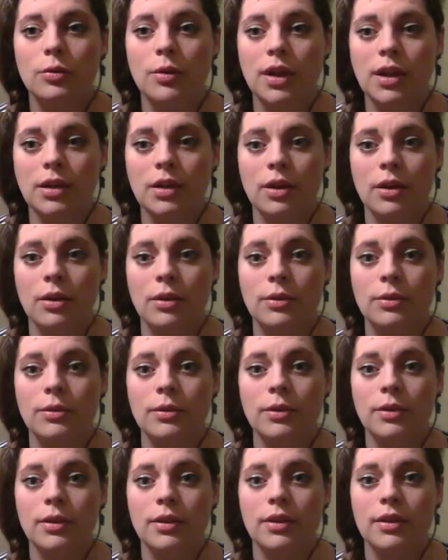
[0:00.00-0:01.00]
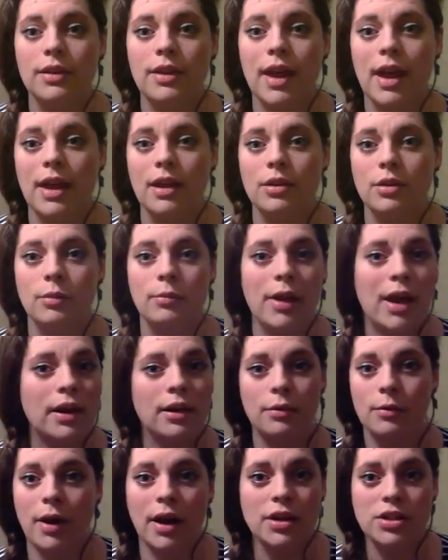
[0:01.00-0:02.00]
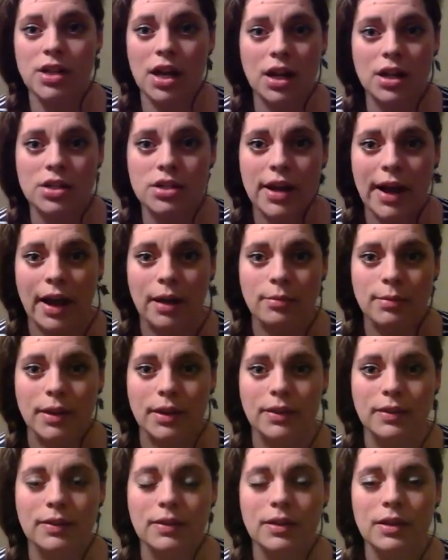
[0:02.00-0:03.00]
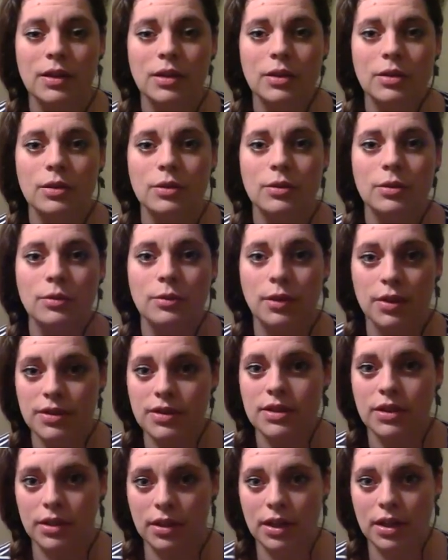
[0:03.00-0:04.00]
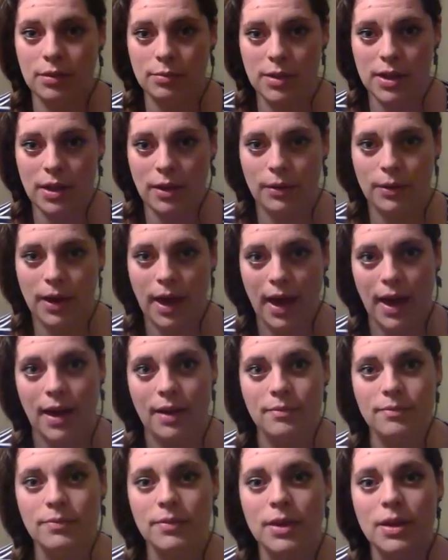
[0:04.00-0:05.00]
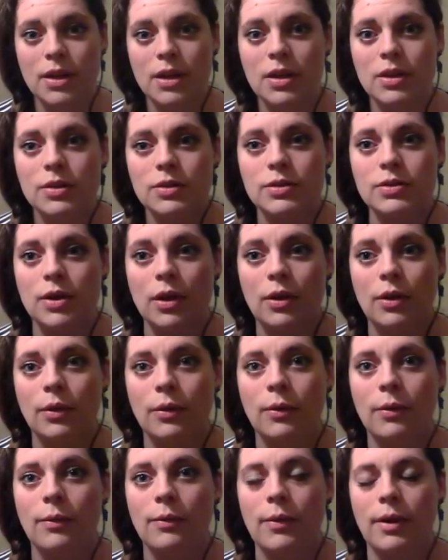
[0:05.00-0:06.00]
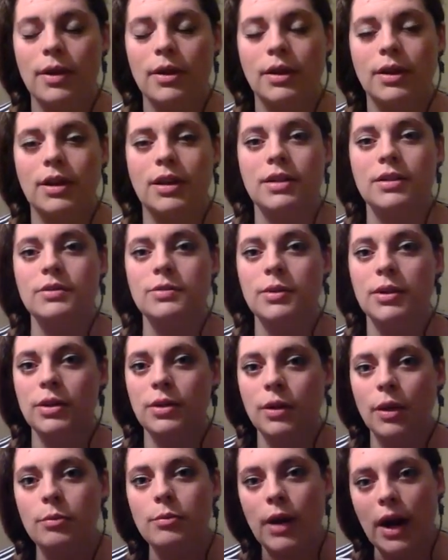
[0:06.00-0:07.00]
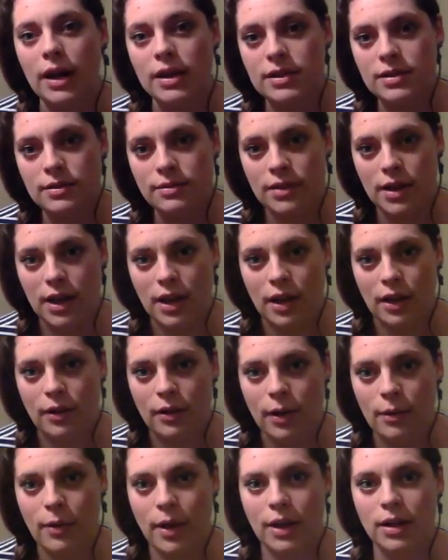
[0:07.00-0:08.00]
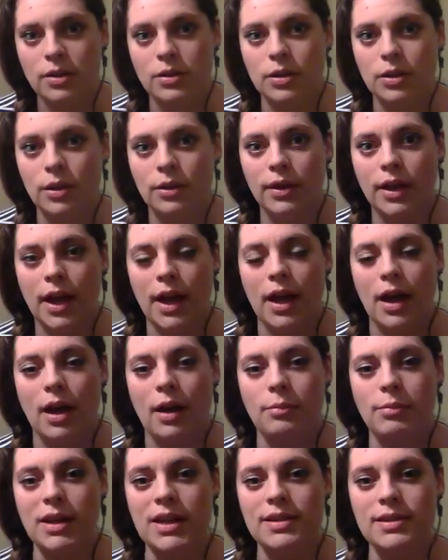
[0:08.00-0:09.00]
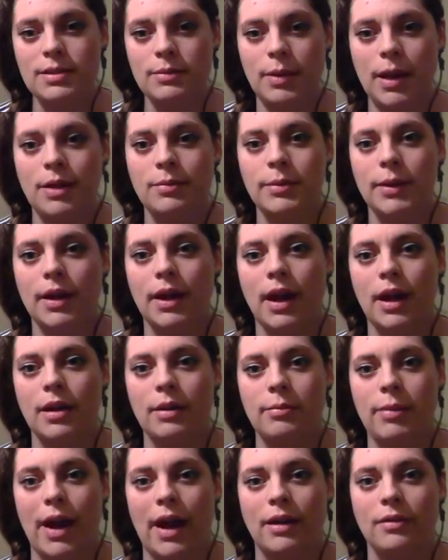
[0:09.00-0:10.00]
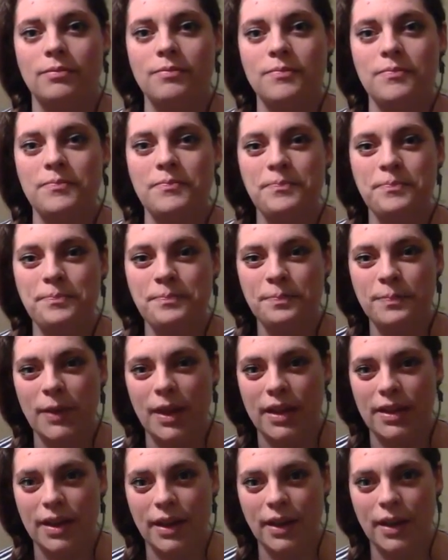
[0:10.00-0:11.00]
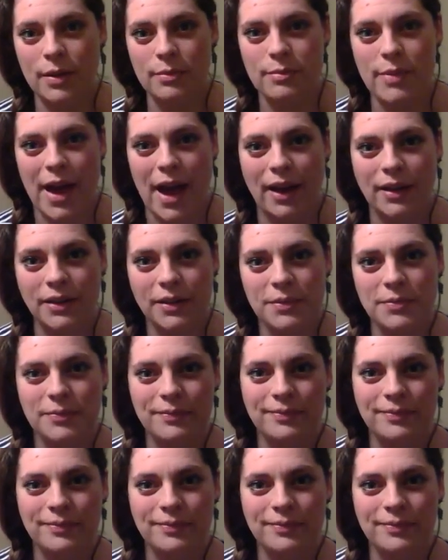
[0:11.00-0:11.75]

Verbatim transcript: We know that no matter what change happens, we're still gonna be okay. So here's where you can pause the video. I want you to go get a piece of paper and a pen and then come back.